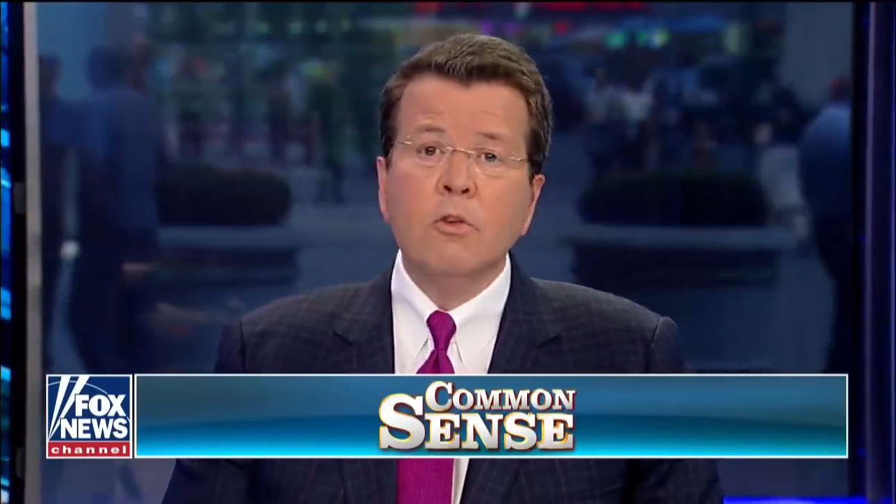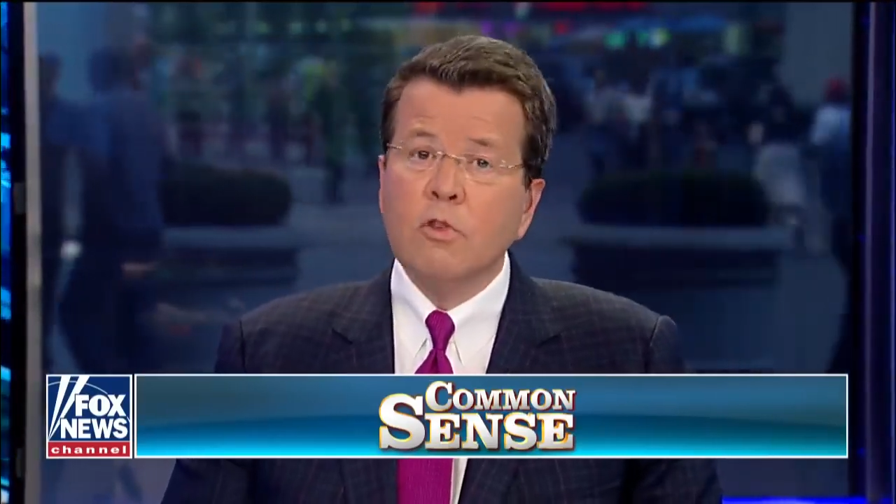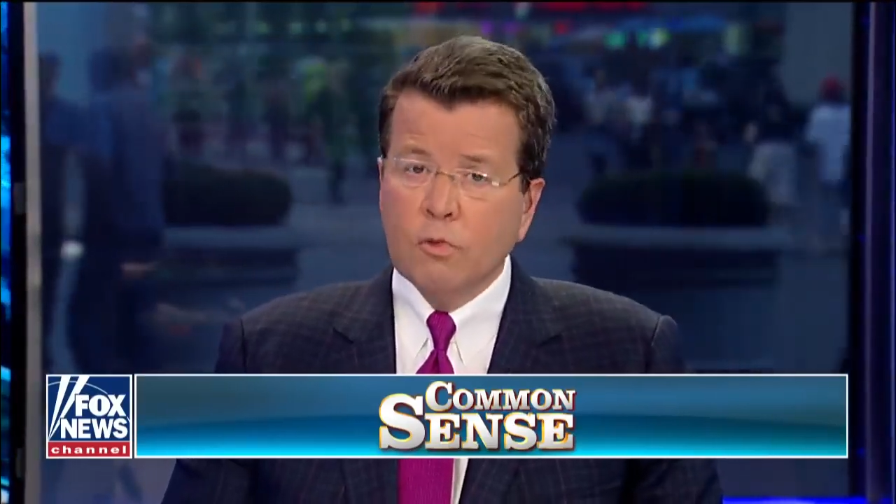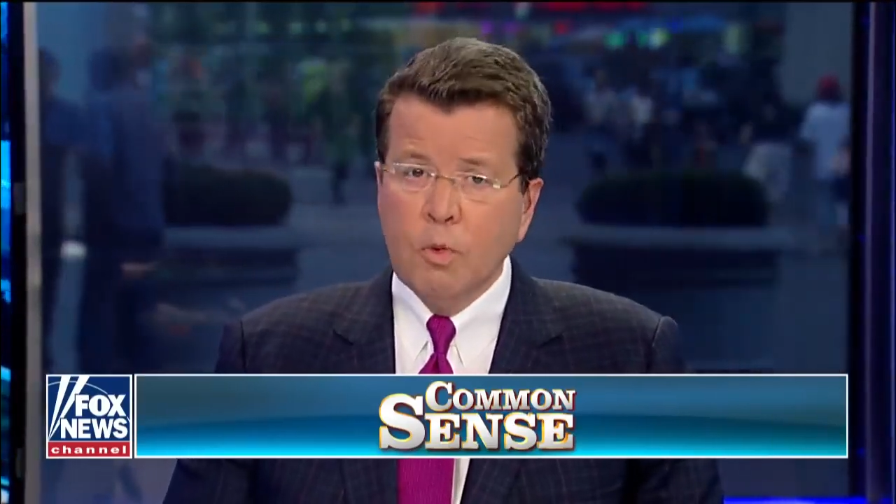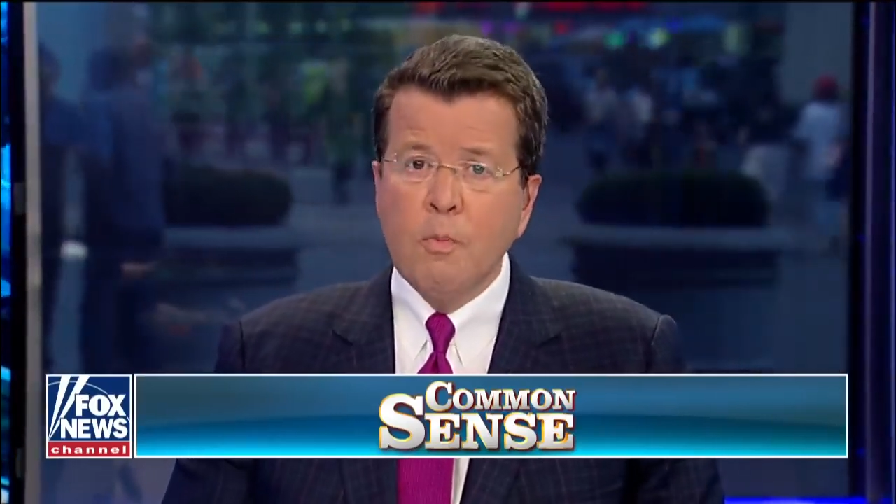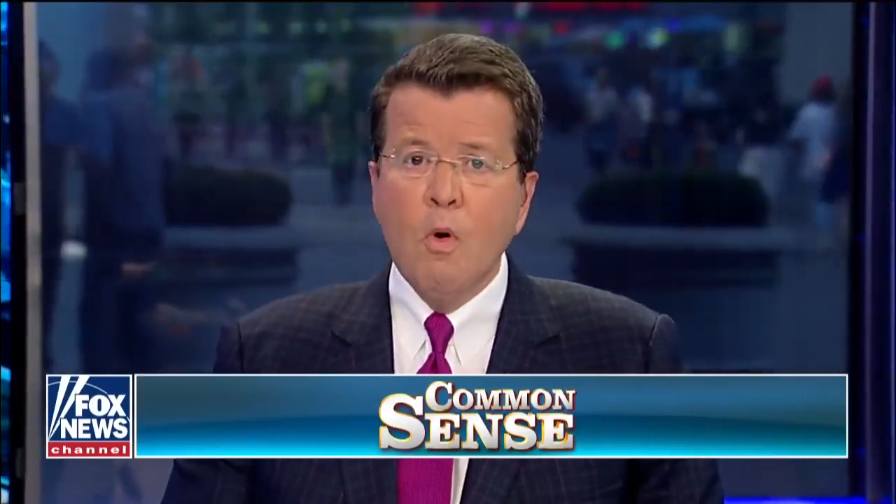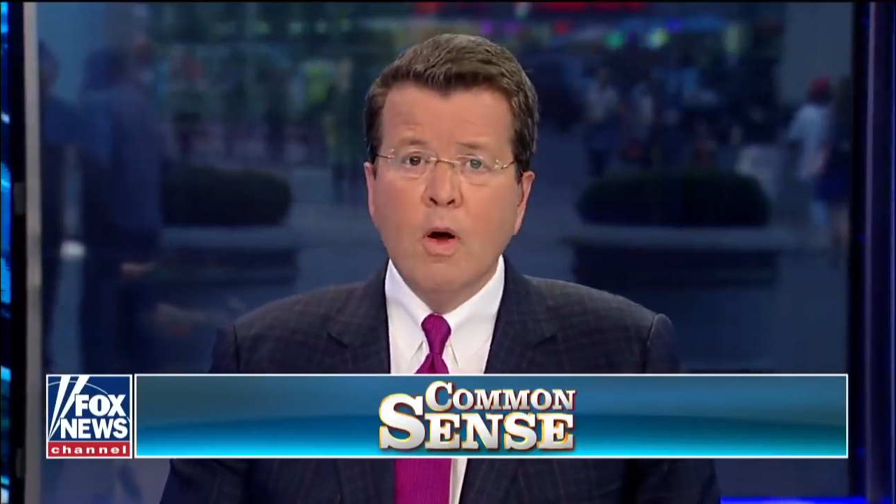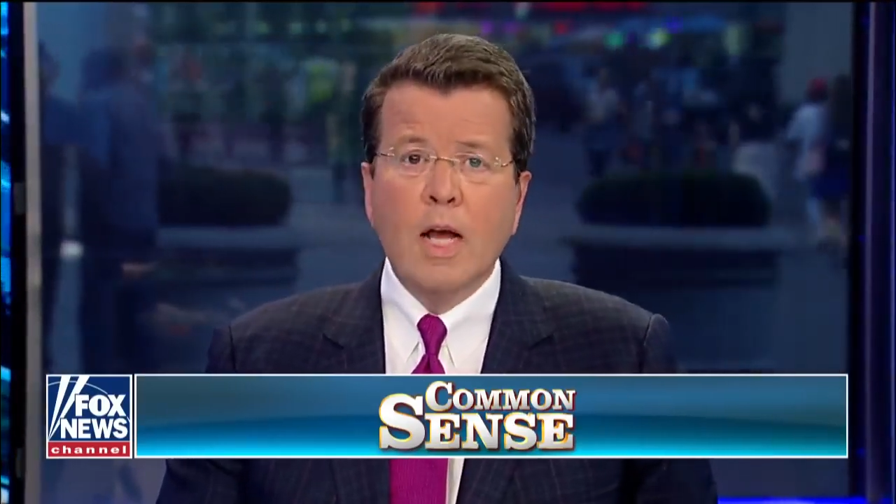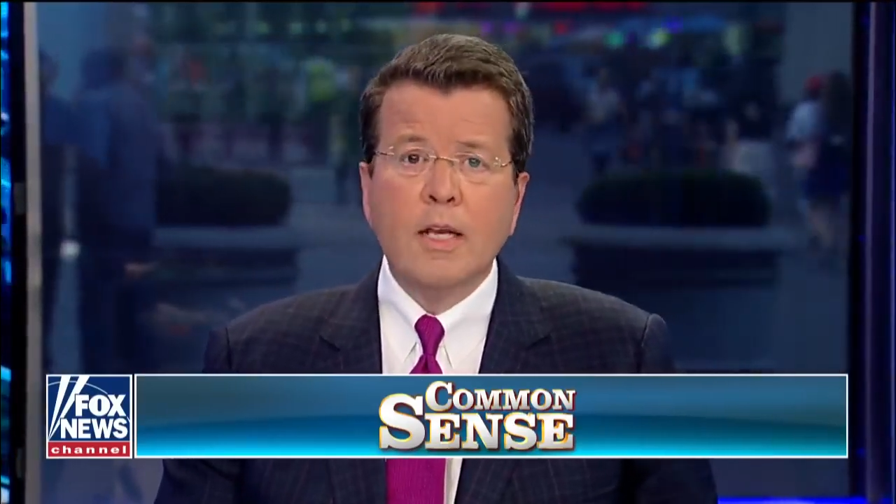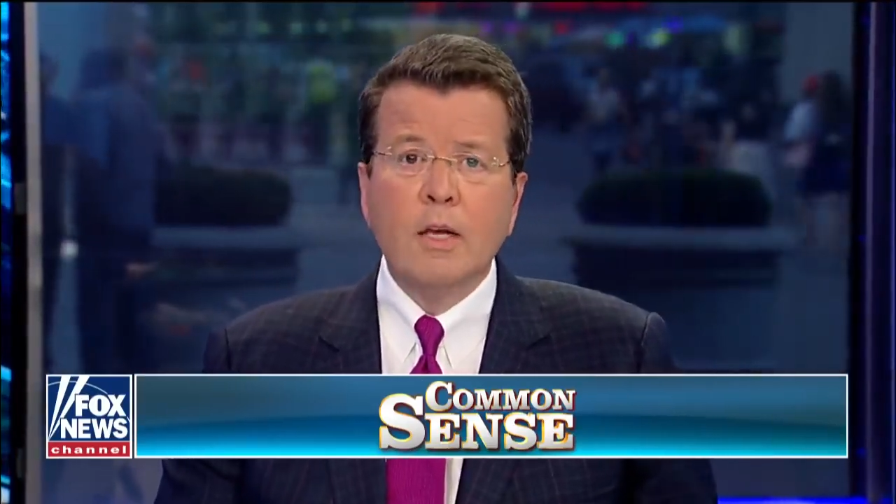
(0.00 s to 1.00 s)
just
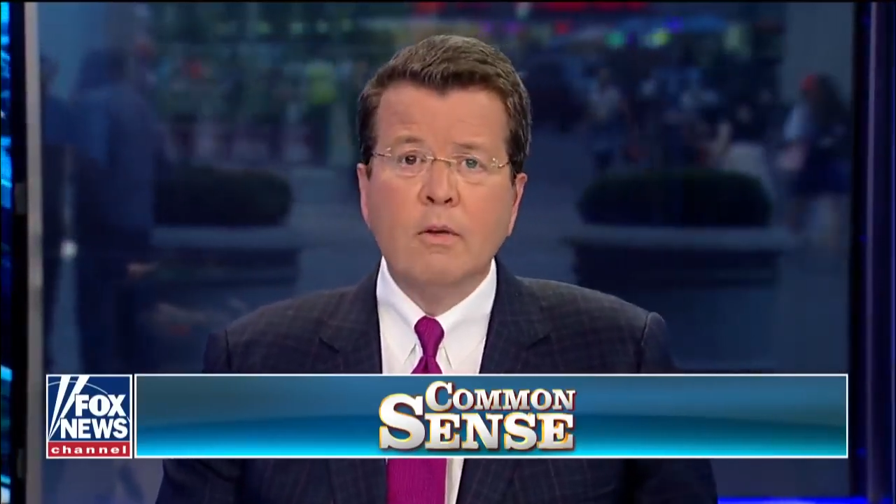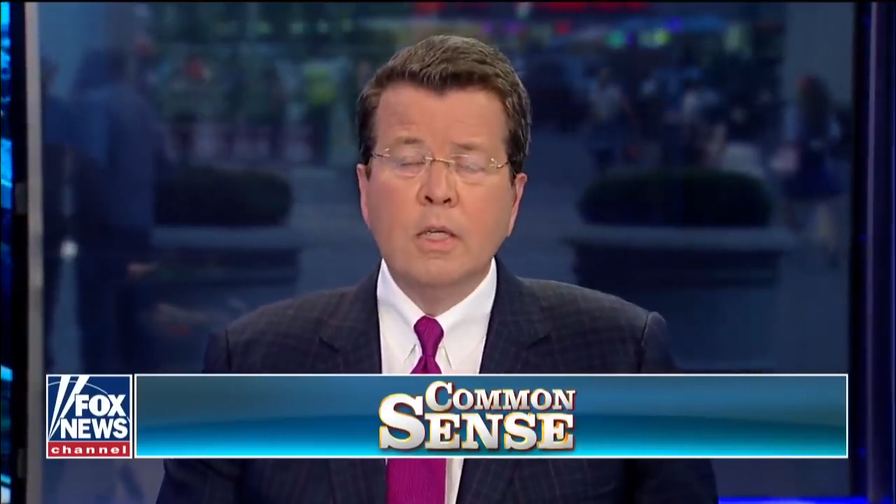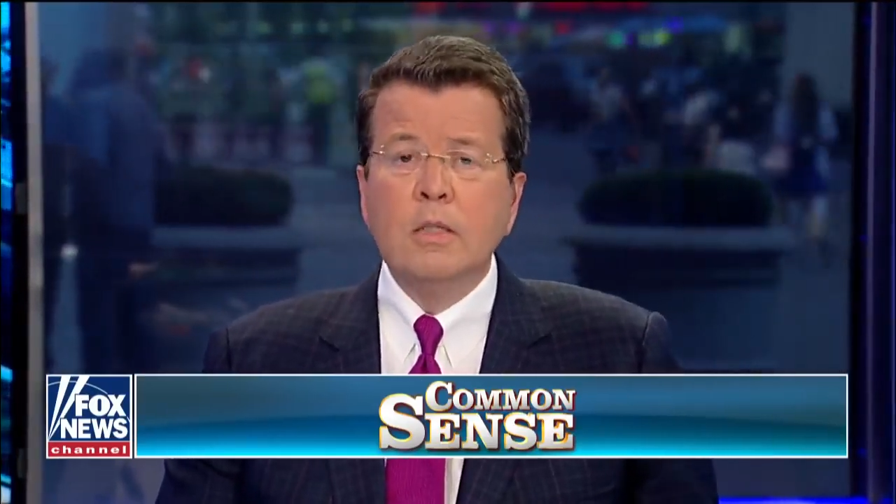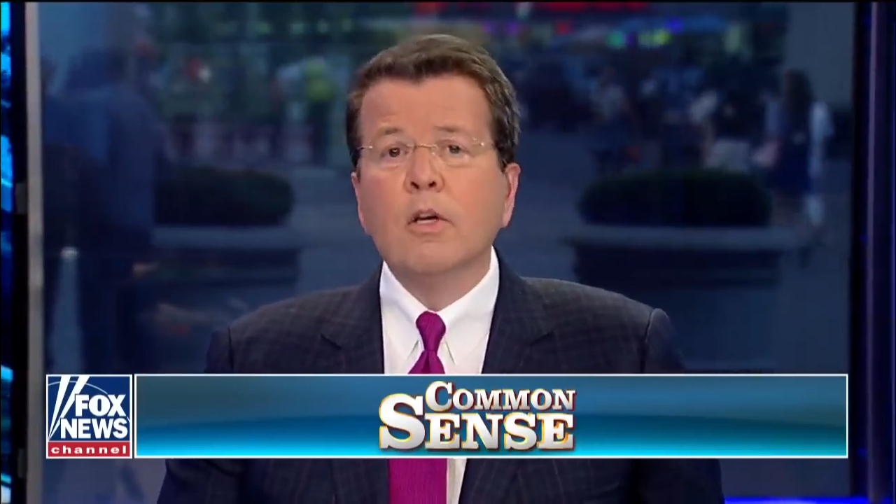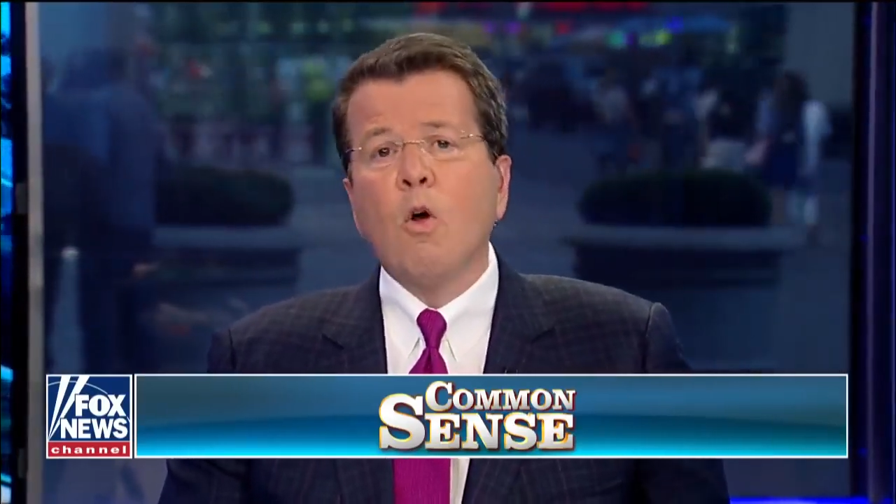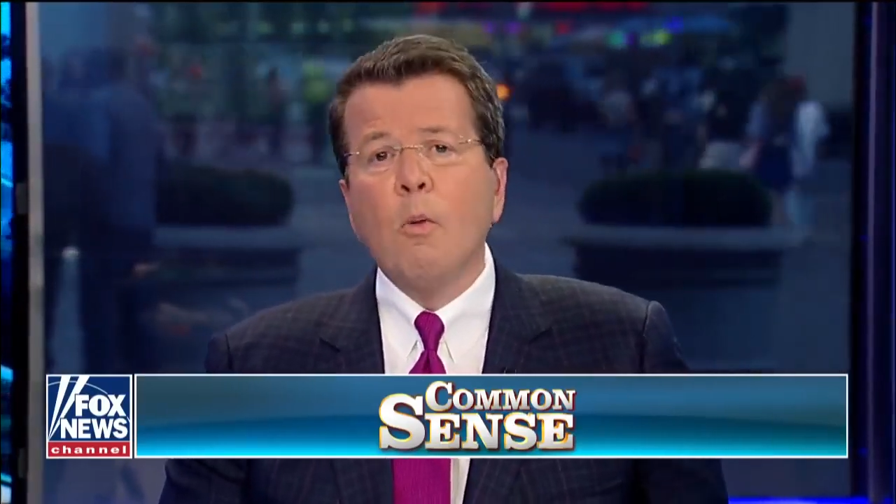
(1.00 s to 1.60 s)
report on you, to